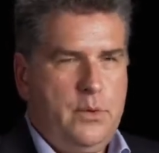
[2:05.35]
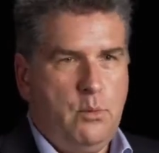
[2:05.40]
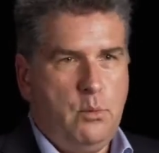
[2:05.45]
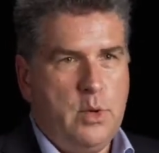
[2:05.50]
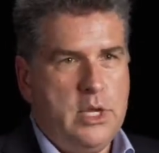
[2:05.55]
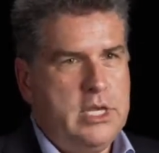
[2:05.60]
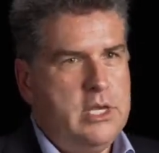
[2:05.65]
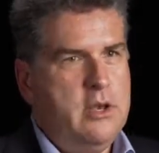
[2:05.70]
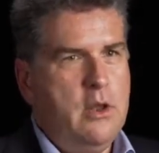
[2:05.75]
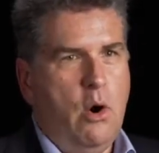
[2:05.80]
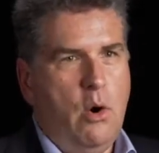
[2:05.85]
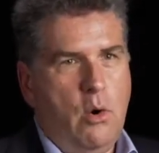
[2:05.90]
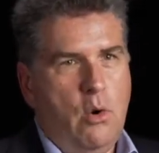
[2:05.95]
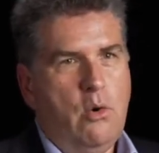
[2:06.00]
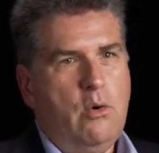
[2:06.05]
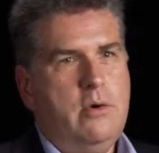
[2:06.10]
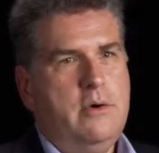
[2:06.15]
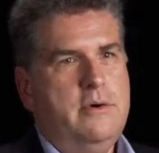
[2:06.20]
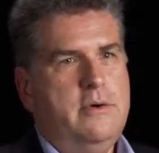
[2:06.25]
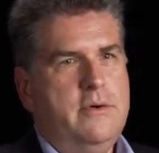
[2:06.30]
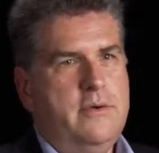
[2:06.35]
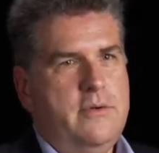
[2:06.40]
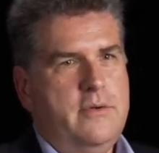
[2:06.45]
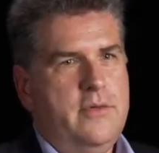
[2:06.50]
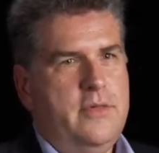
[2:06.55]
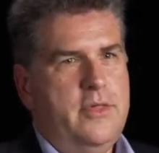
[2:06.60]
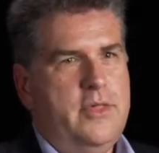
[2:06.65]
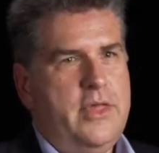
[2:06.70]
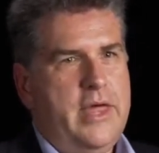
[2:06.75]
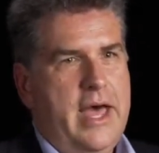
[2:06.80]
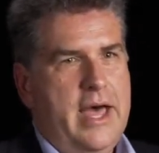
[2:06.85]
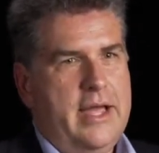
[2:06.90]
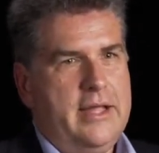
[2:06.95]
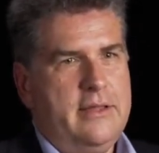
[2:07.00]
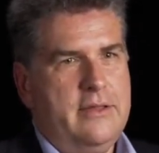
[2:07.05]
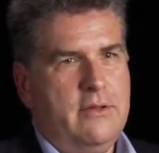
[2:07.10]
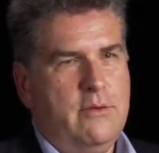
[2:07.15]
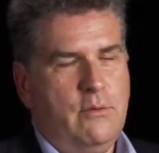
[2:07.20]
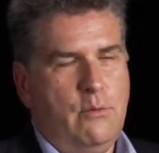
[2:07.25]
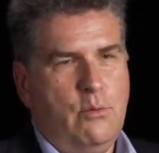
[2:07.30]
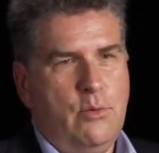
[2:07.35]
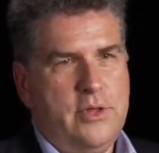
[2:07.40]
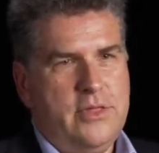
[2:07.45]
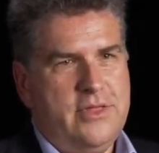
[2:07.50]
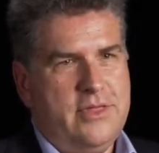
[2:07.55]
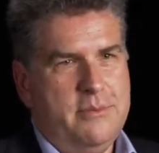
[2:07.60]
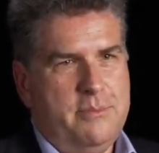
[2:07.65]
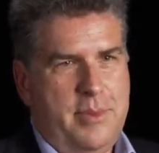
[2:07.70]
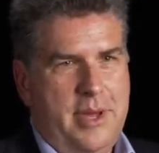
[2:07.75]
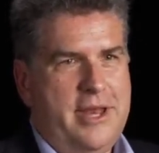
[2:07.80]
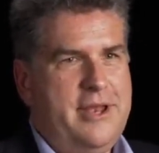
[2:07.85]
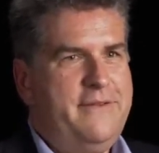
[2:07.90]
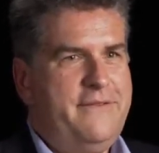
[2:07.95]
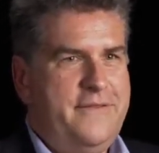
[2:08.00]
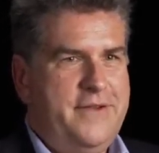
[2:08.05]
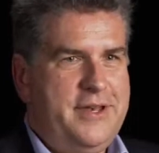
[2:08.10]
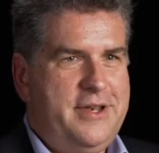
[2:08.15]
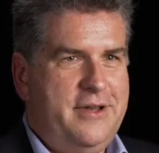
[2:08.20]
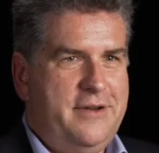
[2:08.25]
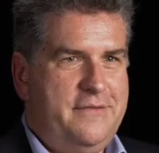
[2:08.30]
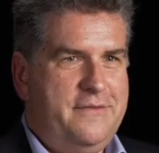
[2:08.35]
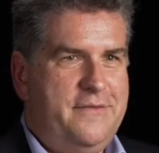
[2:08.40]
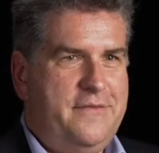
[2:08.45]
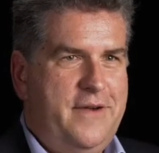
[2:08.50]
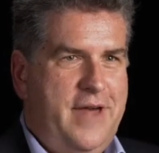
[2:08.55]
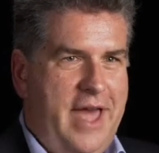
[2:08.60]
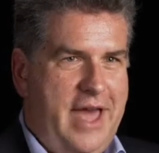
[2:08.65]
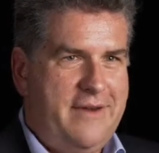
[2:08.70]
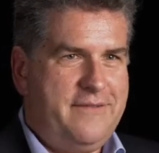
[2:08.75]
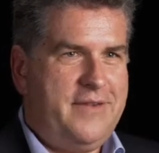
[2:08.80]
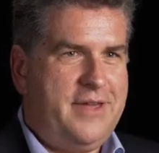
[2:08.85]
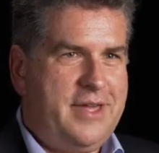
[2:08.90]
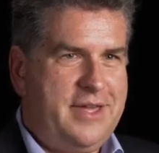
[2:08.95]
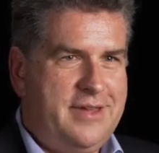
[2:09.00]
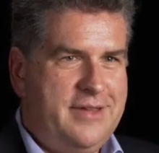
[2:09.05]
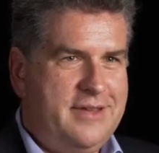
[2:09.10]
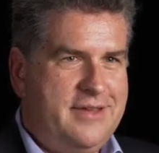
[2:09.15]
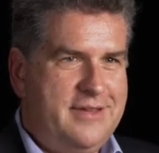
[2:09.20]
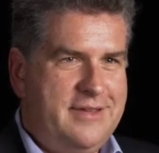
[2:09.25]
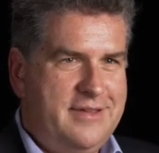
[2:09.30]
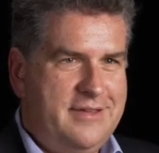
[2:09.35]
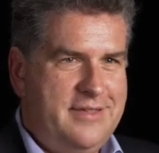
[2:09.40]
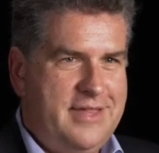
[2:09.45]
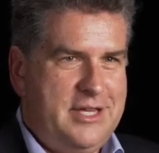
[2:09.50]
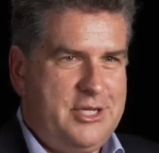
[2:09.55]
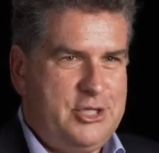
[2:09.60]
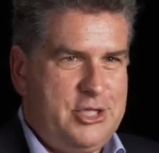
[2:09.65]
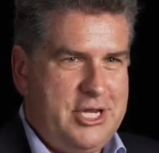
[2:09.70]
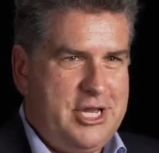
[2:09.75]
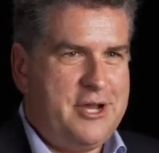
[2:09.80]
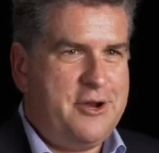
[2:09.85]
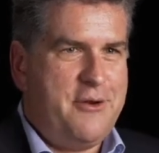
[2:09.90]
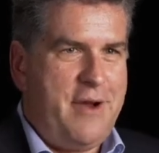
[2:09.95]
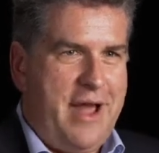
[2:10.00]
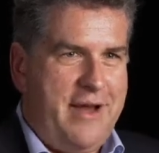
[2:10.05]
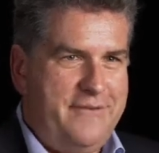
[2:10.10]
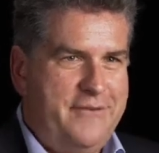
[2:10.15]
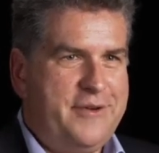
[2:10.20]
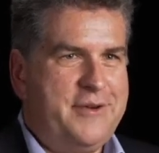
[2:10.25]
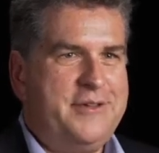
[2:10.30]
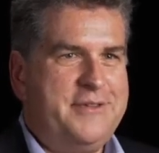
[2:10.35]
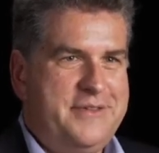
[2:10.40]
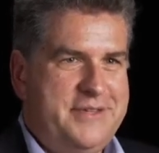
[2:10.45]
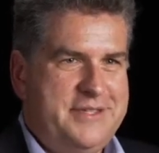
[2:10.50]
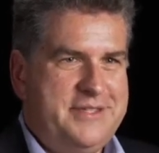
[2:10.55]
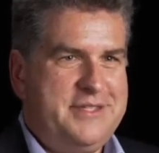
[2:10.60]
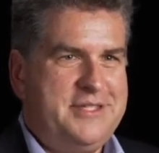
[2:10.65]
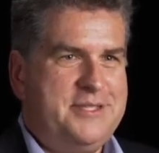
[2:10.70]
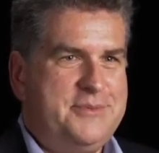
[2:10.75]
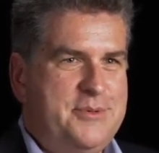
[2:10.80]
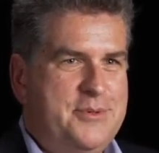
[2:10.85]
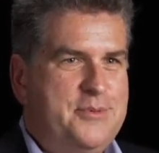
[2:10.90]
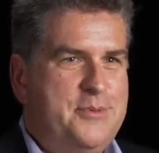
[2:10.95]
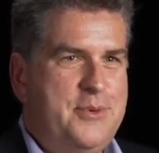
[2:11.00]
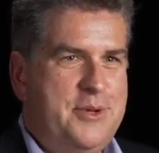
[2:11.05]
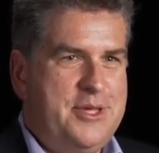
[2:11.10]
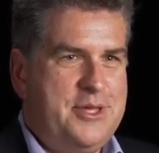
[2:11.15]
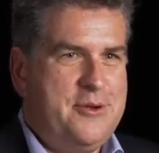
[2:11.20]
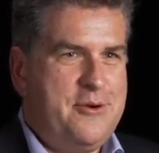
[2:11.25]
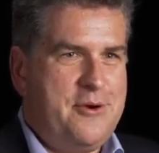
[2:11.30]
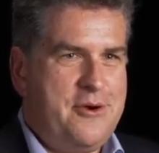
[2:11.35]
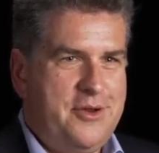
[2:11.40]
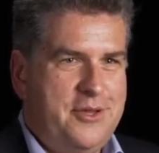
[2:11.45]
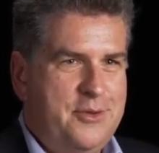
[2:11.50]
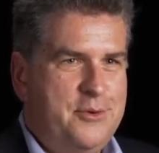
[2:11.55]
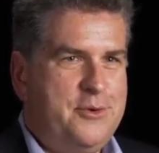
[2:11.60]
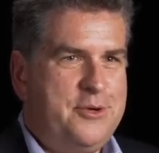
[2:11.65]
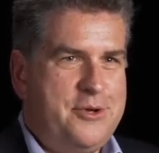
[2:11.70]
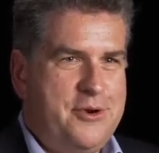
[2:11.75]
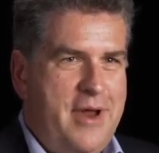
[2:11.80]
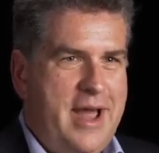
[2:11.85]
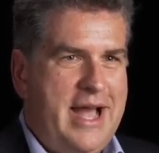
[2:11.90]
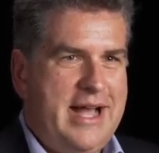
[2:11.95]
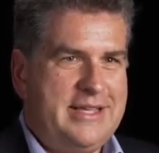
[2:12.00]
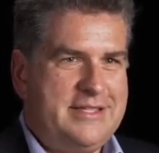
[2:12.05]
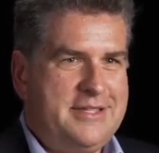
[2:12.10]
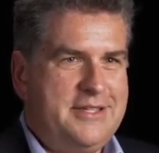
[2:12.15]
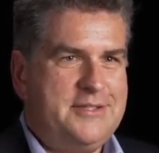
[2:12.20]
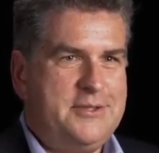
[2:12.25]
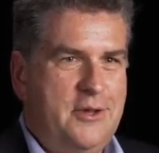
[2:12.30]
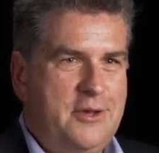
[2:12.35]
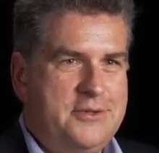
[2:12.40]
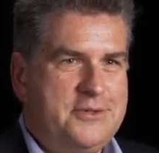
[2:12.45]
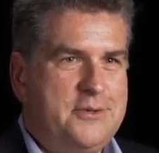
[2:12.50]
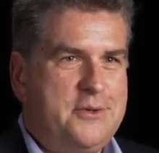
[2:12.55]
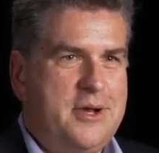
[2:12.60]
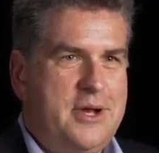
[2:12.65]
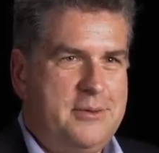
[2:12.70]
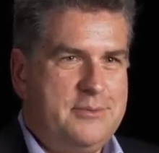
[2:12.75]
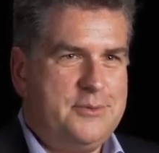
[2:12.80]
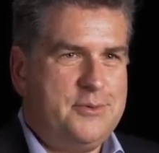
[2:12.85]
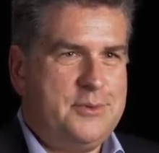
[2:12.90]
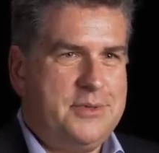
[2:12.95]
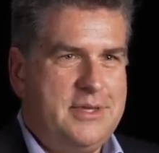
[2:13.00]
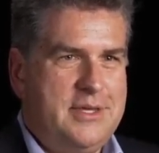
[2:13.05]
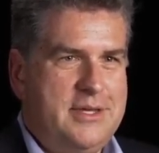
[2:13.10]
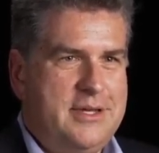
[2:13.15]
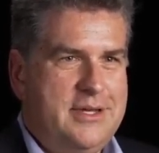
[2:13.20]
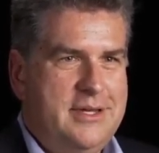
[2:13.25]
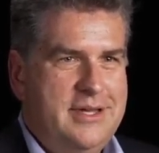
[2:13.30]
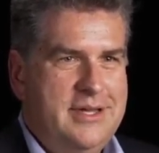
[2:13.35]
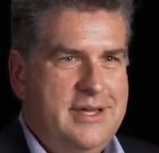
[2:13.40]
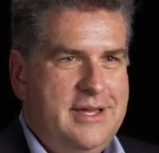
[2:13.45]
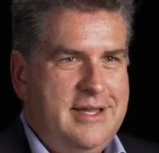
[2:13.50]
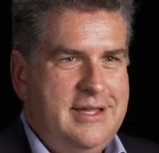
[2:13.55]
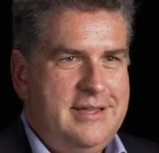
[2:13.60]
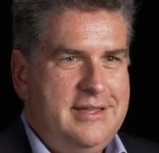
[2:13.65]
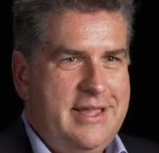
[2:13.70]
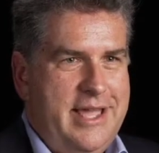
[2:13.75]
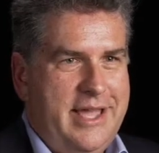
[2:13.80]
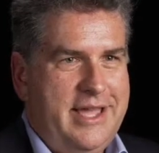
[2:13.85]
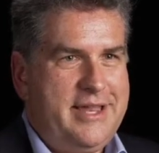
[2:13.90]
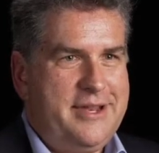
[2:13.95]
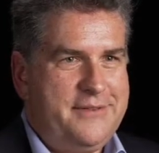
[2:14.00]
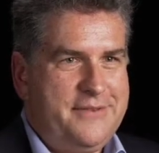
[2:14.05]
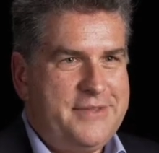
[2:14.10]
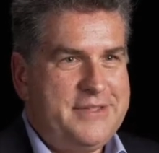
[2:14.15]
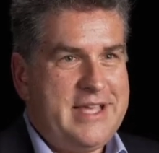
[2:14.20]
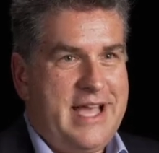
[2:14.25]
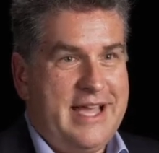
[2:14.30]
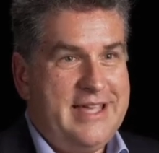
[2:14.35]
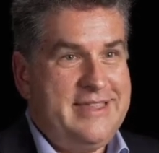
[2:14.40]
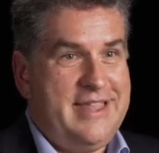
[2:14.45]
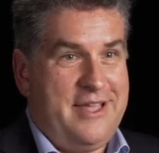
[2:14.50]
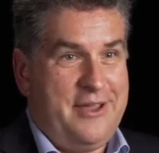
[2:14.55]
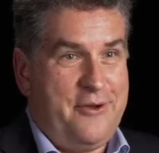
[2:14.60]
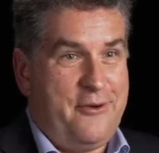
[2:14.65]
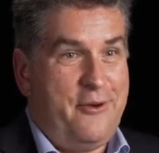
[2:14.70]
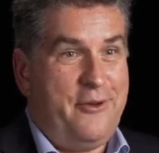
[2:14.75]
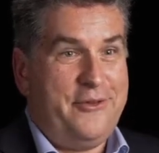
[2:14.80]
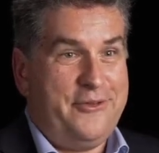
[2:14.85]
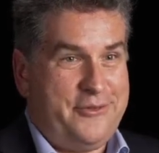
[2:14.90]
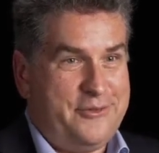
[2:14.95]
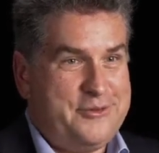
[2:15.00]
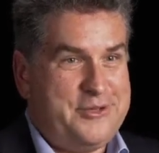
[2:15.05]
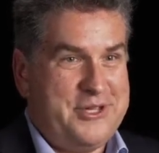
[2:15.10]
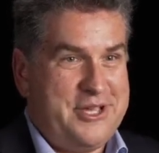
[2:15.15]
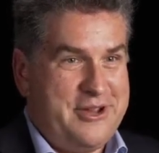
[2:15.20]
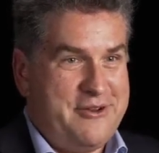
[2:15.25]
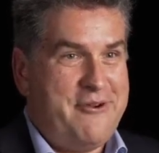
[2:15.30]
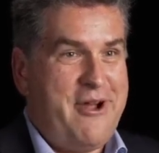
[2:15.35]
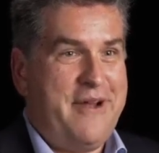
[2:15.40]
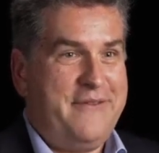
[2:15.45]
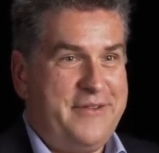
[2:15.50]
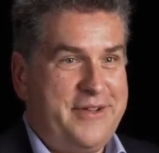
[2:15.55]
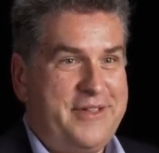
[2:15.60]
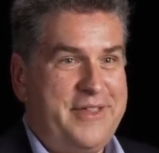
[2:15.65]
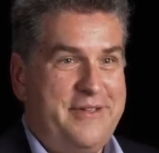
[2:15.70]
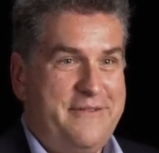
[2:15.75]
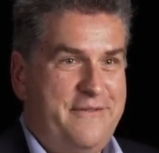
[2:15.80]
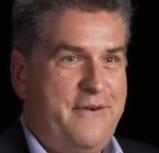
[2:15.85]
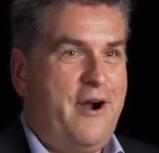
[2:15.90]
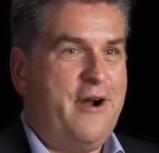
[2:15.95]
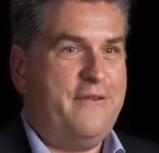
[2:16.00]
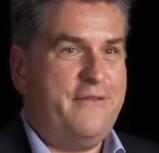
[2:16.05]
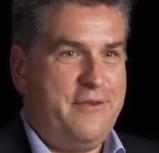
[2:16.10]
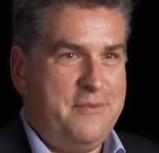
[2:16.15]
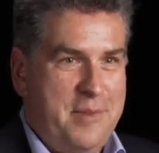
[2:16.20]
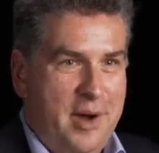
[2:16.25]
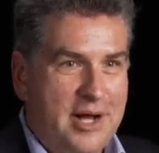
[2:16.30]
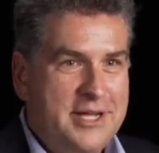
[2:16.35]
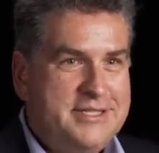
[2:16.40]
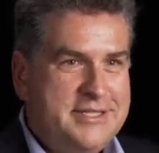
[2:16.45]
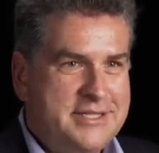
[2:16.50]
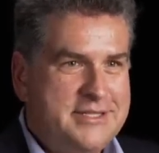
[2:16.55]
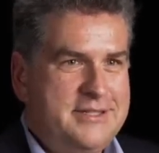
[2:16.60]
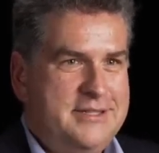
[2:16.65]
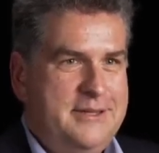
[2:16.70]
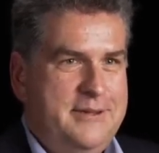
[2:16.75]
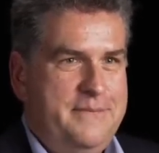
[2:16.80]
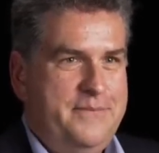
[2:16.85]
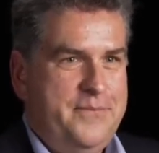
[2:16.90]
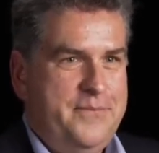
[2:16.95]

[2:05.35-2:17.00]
We know that with the benefit of having the geographical distance between you and your assets also comes with the negative side that you're also geographically far from us.